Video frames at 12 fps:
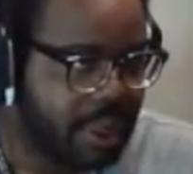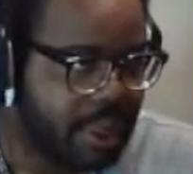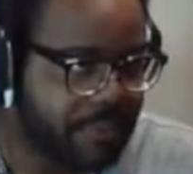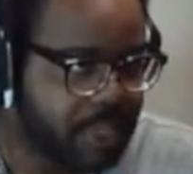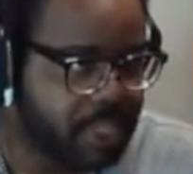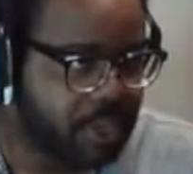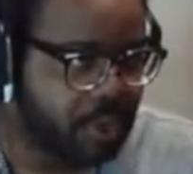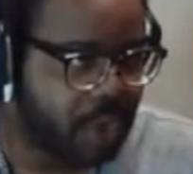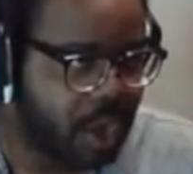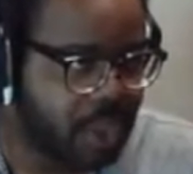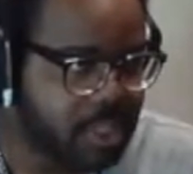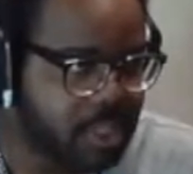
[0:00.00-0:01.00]
having 2
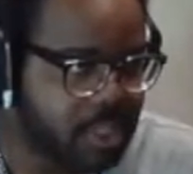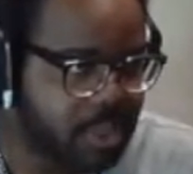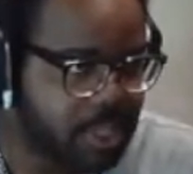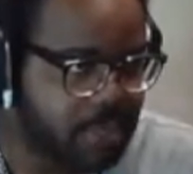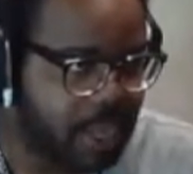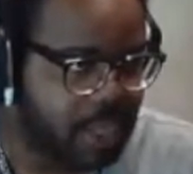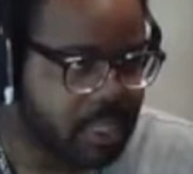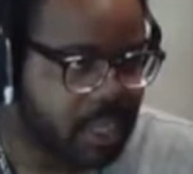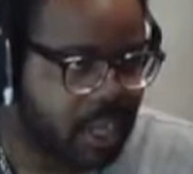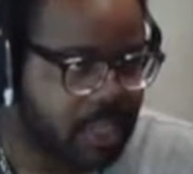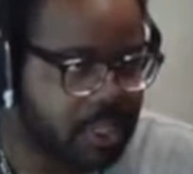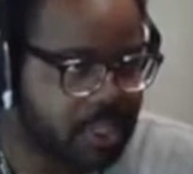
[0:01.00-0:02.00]
Kongs in some spots
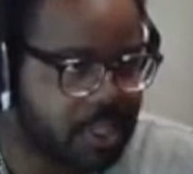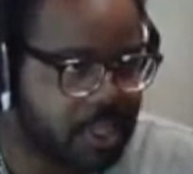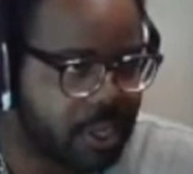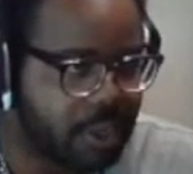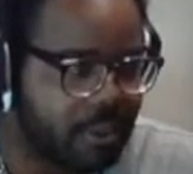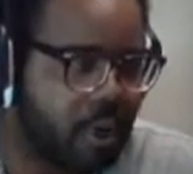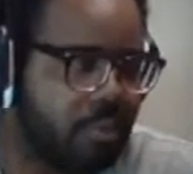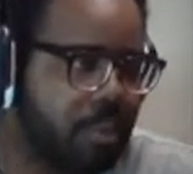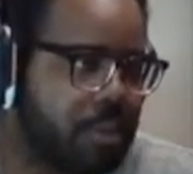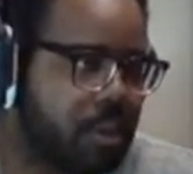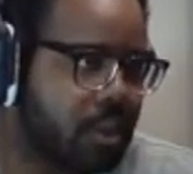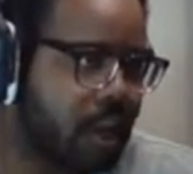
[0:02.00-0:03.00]
causes
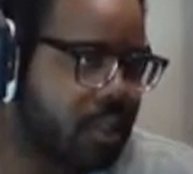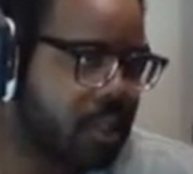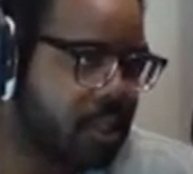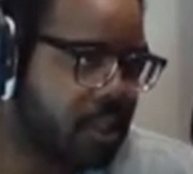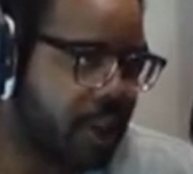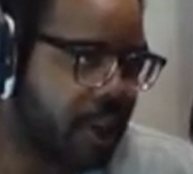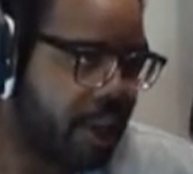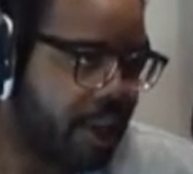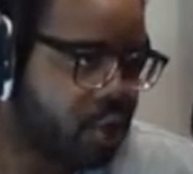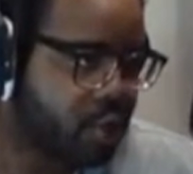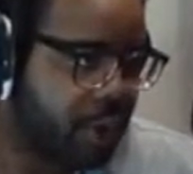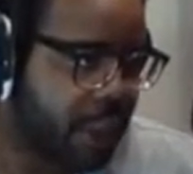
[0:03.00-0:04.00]

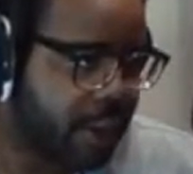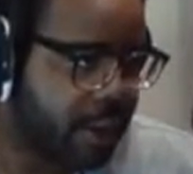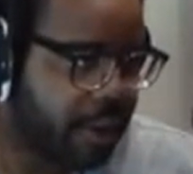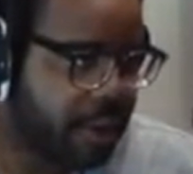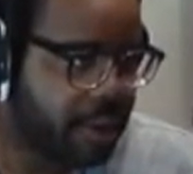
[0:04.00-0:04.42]
extra lag.